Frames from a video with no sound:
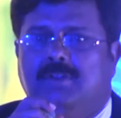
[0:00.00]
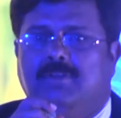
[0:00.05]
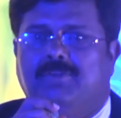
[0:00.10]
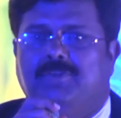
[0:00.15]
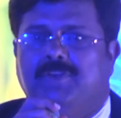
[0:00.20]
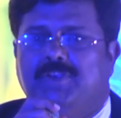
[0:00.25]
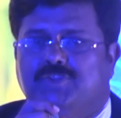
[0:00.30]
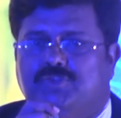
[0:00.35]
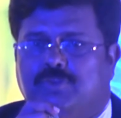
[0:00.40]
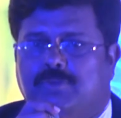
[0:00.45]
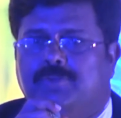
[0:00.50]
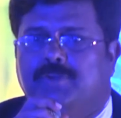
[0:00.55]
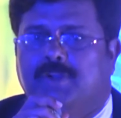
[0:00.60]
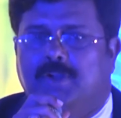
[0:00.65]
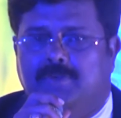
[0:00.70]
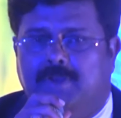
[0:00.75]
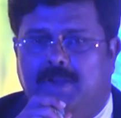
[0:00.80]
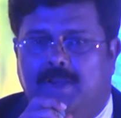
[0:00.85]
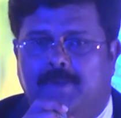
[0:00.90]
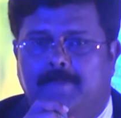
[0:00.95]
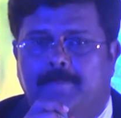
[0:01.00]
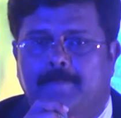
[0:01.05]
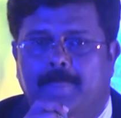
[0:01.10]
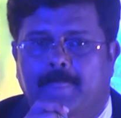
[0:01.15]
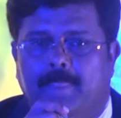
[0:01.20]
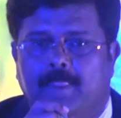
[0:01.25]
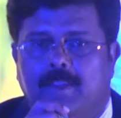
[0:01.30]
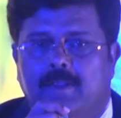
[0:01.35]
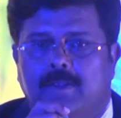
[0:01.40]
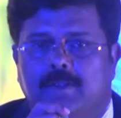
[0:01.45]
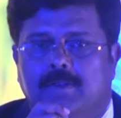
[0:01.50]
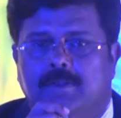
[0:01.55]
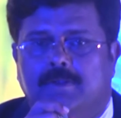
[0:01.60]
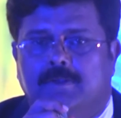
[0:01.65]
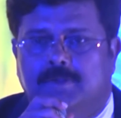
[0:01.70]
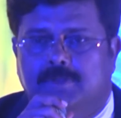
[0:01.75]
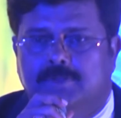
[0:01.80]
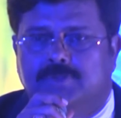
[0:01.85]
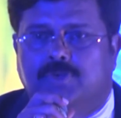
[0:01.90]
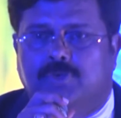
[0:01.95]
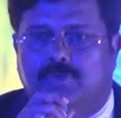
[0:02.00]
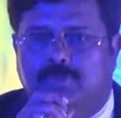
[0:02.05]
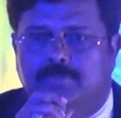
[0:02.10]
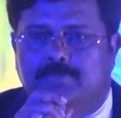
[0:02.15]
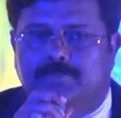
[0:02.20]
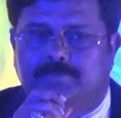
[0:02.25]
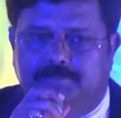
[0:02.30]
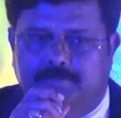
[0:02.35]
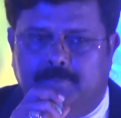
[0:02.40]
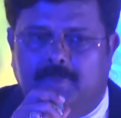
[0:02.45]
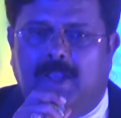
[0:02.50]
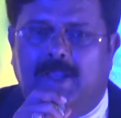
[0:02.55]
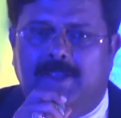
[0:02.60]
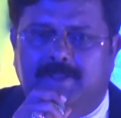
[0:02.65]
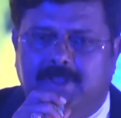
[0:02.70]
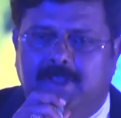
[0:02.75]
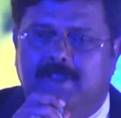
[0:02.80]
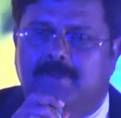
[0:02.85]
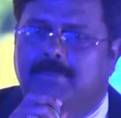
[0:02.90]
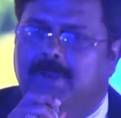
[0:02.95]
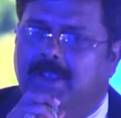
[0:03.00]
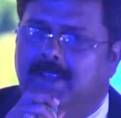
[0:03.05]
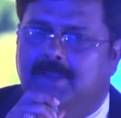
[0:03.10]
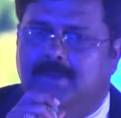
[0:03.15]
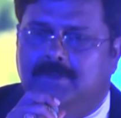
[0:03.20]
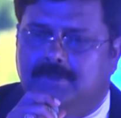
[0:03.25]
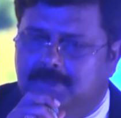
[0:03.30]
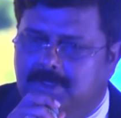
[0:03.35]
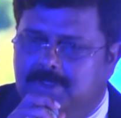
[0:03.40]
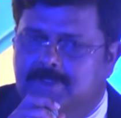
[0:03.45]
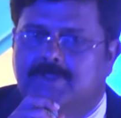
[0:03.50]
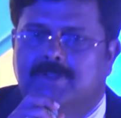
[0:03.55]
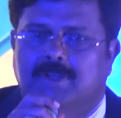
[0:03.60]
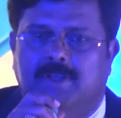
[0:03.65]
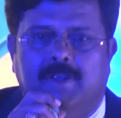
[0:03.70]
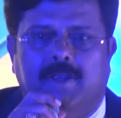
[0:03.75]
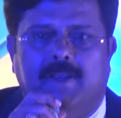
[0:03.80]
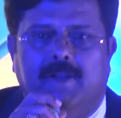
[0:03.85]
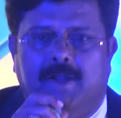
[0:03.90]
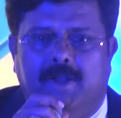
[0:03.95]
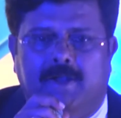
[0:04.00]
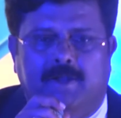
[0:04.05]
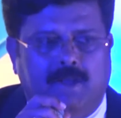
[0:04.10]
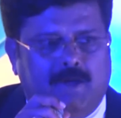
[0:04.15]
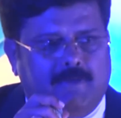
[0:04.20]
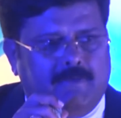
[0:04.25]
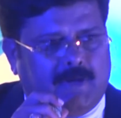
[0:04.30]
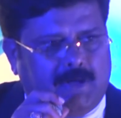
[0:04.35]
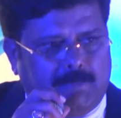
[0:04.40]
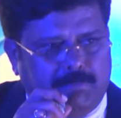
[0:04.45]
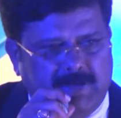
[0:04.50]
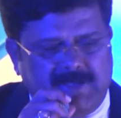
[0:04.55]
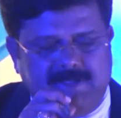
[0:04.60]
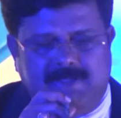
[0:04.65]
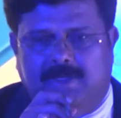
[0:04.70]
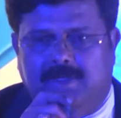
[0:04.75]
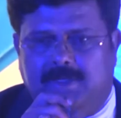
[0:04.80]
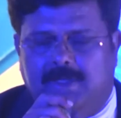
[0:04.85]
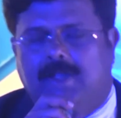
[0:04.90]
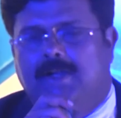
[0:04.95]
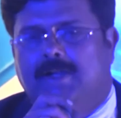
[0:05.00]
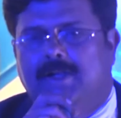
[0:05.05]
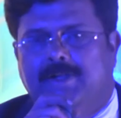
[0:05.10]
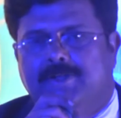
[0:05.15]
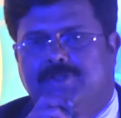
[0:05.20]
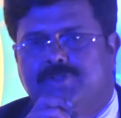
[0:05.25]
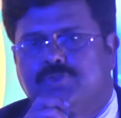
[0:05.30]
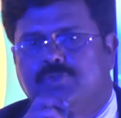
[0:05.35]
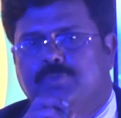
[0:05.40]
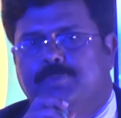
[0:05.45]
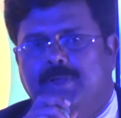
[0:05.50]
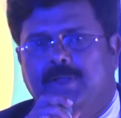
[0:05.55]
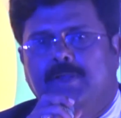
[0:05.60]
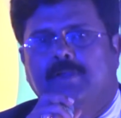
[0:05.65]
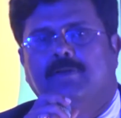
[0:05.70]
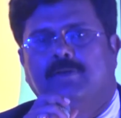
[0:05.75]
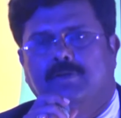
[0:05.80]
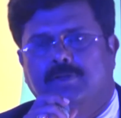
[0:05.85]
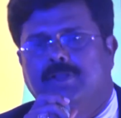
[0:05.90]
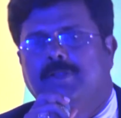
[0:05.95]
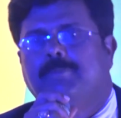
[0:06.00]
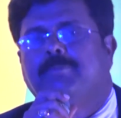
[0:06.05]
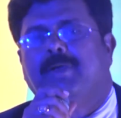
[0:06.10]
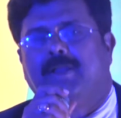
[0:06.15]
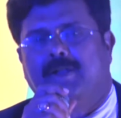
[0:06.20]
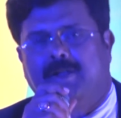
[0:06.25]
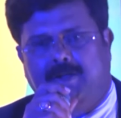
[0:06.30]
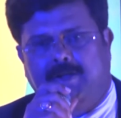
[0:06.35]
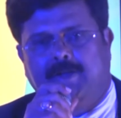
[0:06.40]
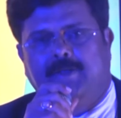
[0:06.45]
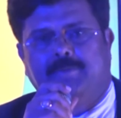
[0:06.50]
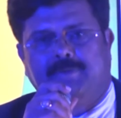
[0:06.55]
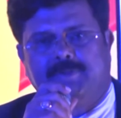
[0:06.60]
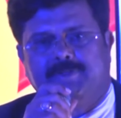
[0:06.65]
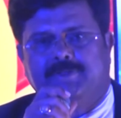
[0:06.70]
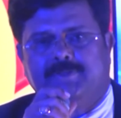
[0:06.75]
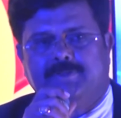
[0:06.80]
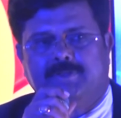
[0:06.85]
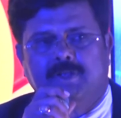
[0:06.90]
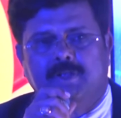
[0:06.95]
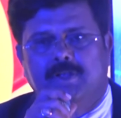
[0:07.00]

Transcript: phase of covering so I think by this year and our basic target is to be on the pan-India basis.